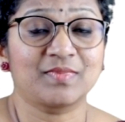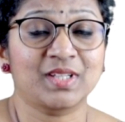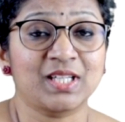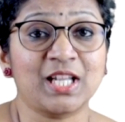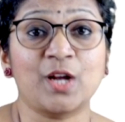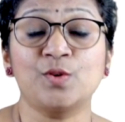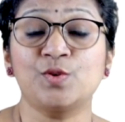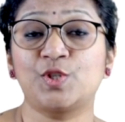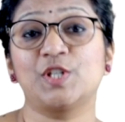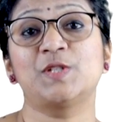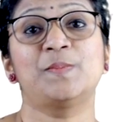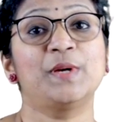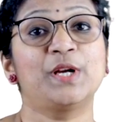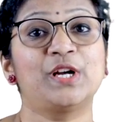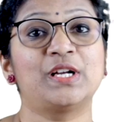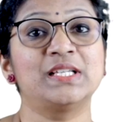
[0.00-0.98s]
Now, just
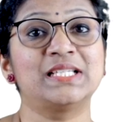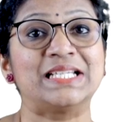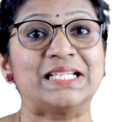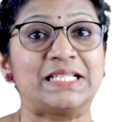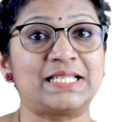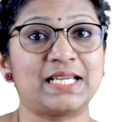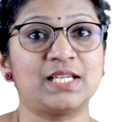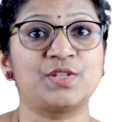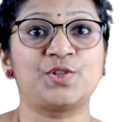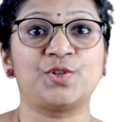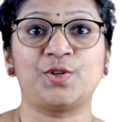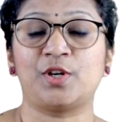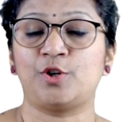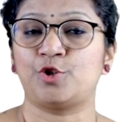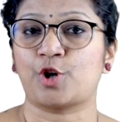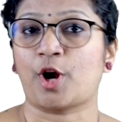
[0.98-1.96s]
because it says, do
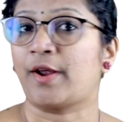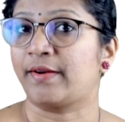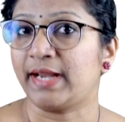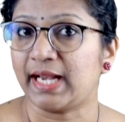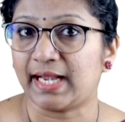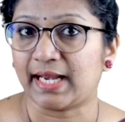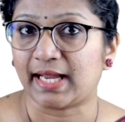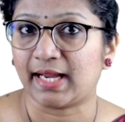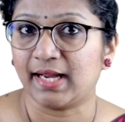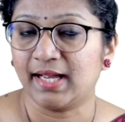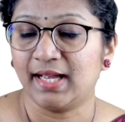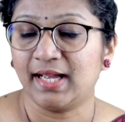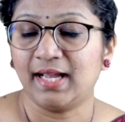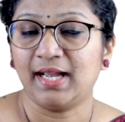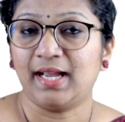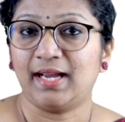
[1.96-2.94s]
you enjoy reading,
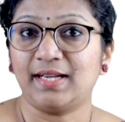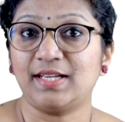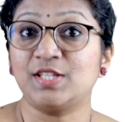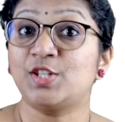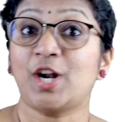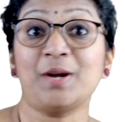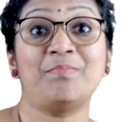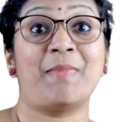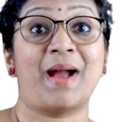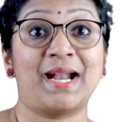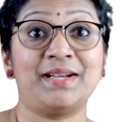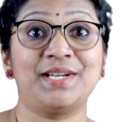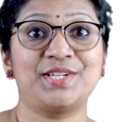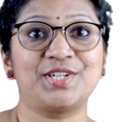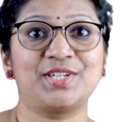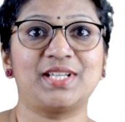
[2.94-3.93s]
it is not
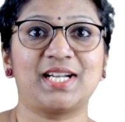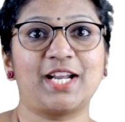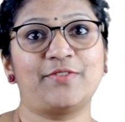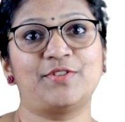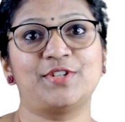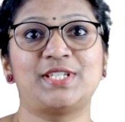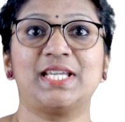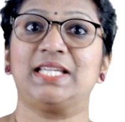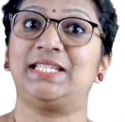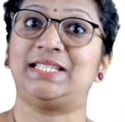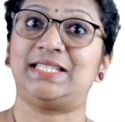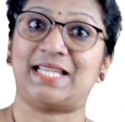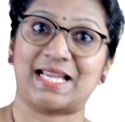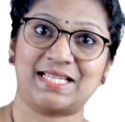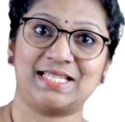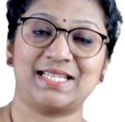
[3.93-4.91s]
mandatory that I have to say,
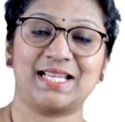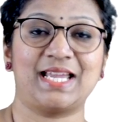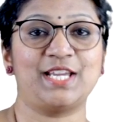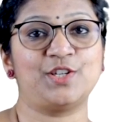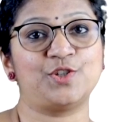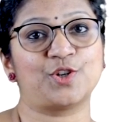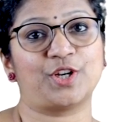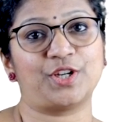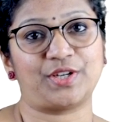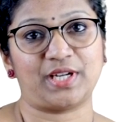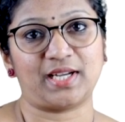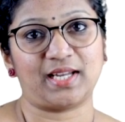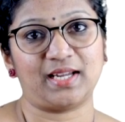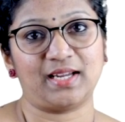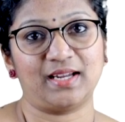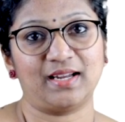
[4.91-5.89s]
yes, I enjoy
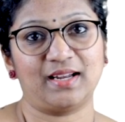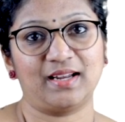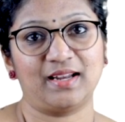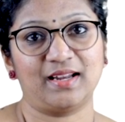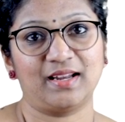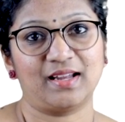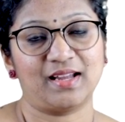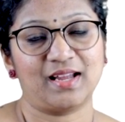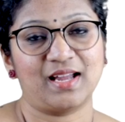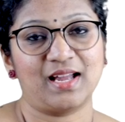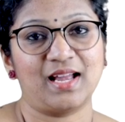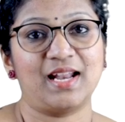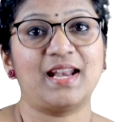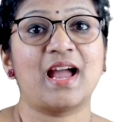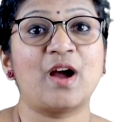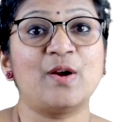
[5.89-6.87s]
reading.
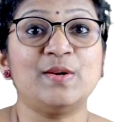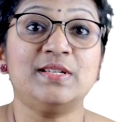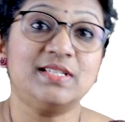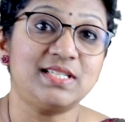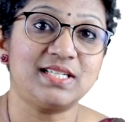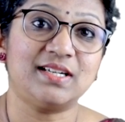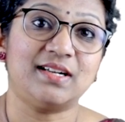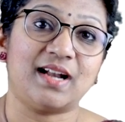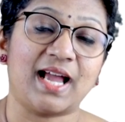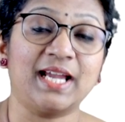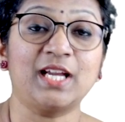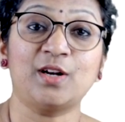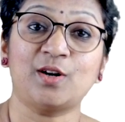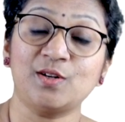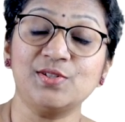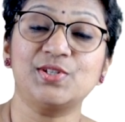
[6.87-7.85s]
Now, instead, I
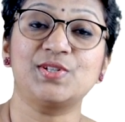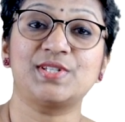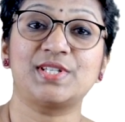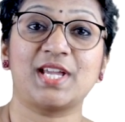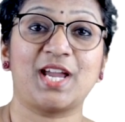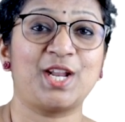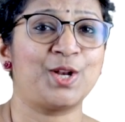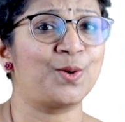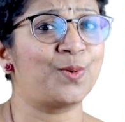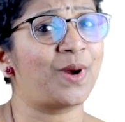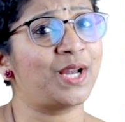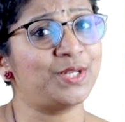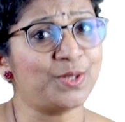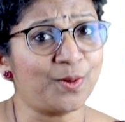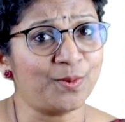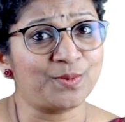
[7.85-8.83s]
can also say, no, I
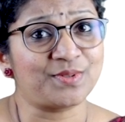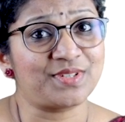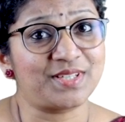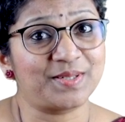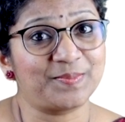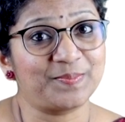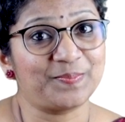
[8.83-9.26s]
don't.